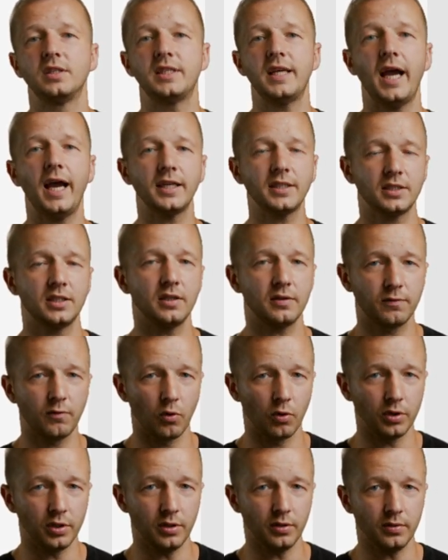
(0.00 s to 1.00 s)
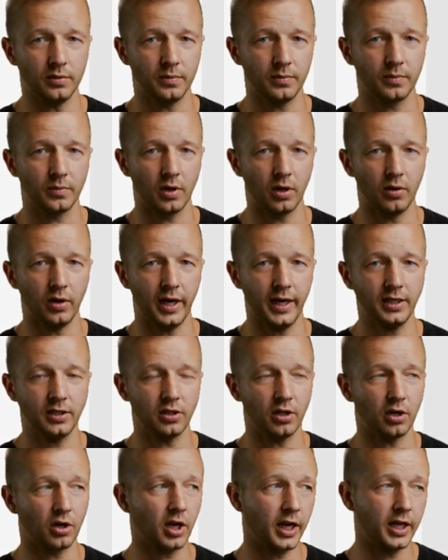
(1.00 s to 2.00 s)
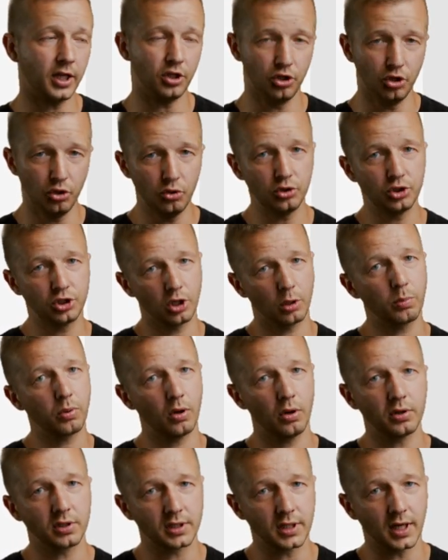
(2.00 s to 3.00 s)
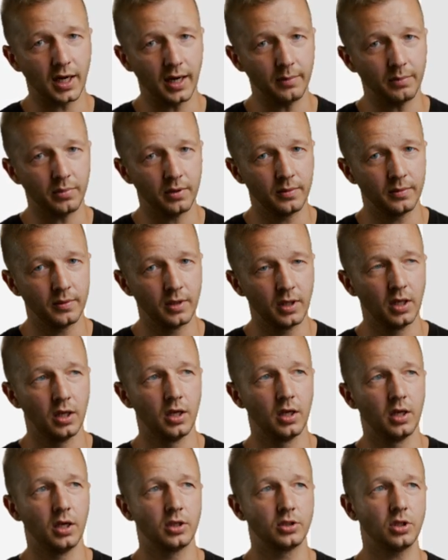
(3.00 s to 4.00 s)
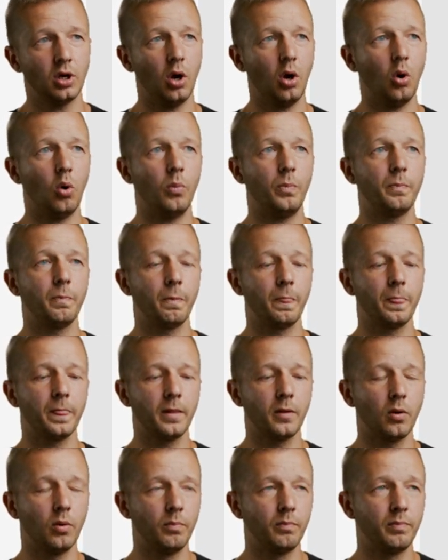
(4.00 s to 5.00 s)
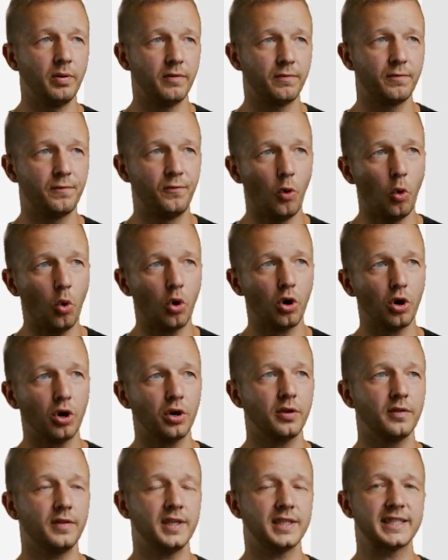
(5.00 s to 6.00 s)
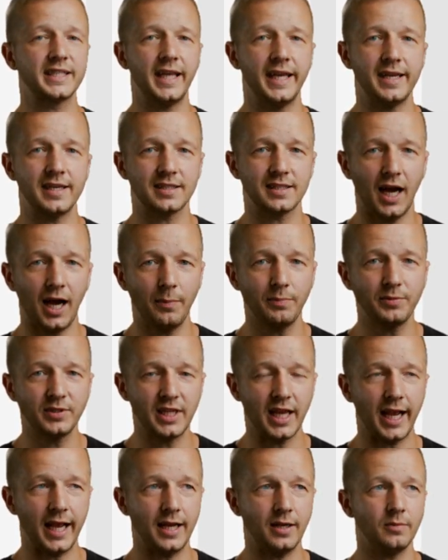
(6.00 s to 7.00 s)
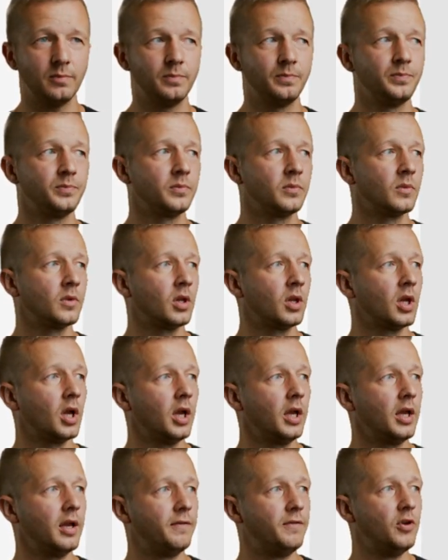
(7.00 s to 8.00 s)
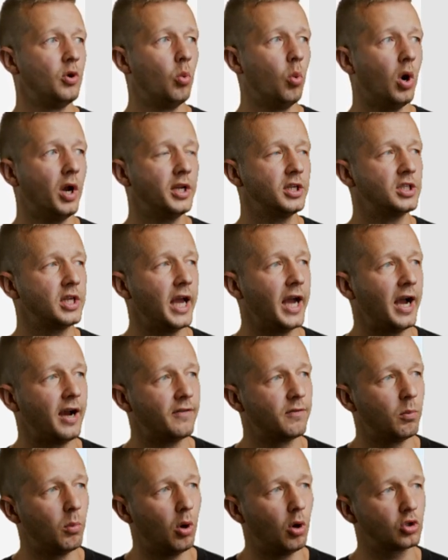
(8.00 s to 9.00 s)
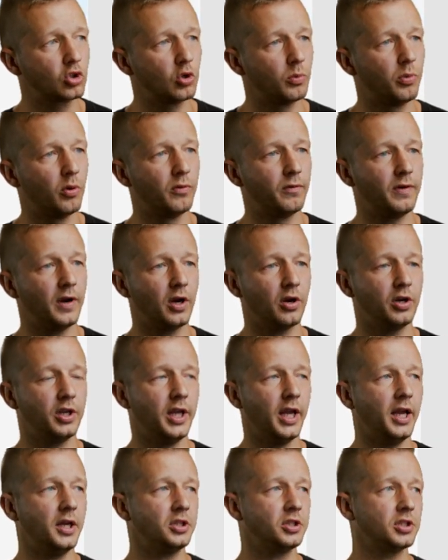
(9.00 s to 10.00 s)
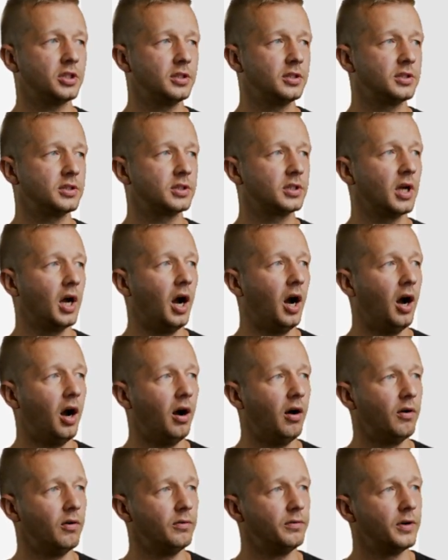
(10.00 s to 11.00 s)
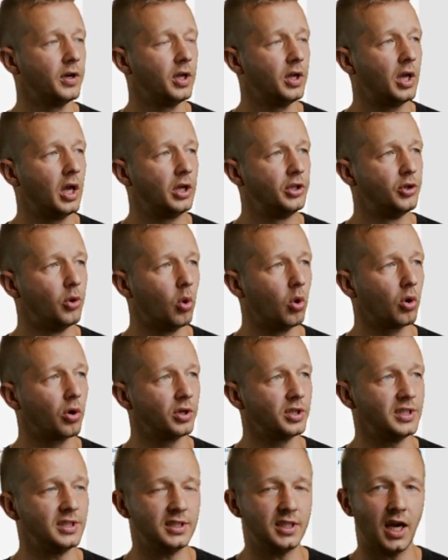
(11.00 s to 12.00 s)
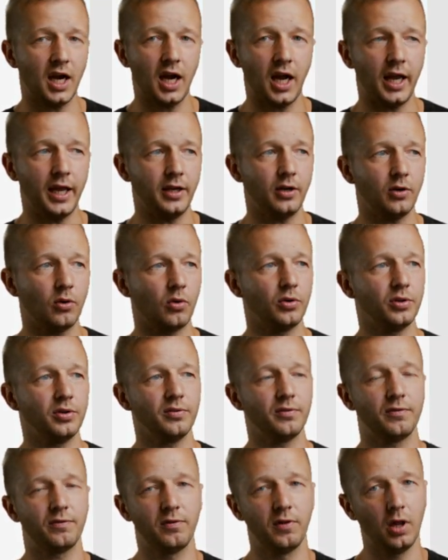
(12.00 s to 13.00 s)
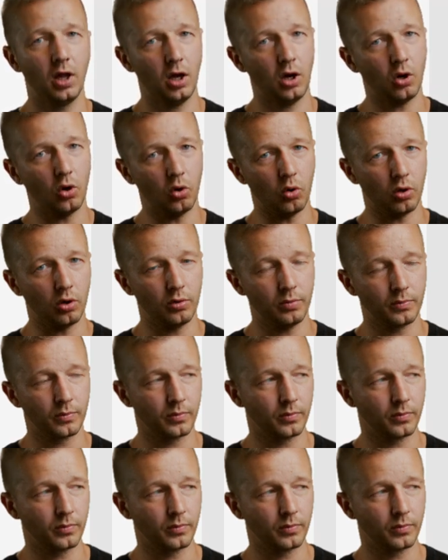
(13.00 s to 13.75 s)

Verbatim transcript: test it for you. All right. They're going to use your prototype. So before this latest update, if you wanted to have multiple variations of your design or your flow,